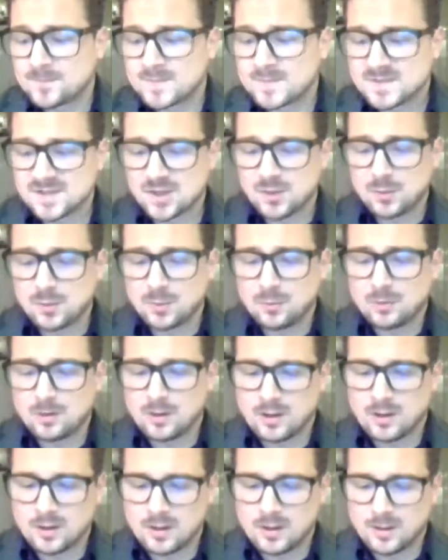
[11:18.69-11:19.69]
So
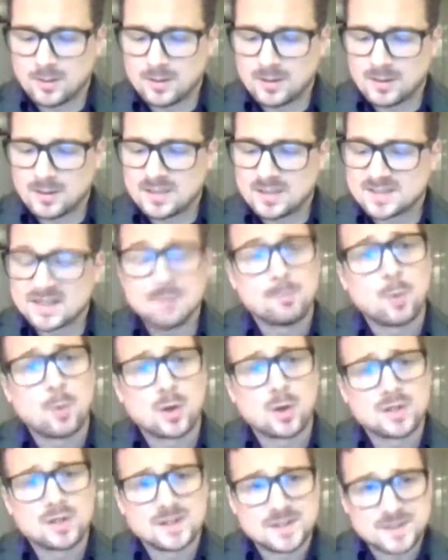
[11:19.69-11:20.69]
it's
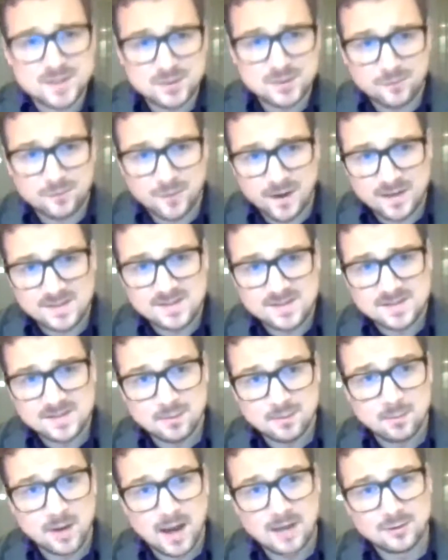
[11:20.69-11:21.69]
important to face
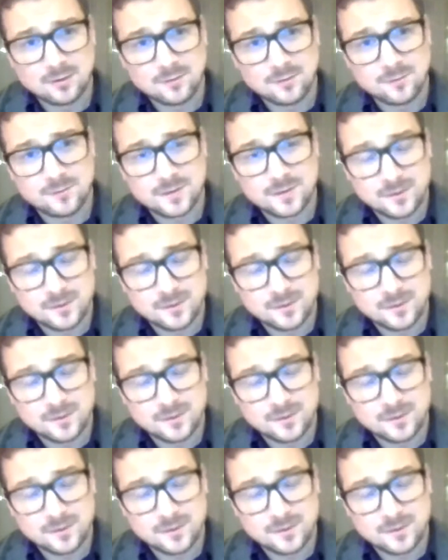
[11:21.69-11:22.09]
some kind of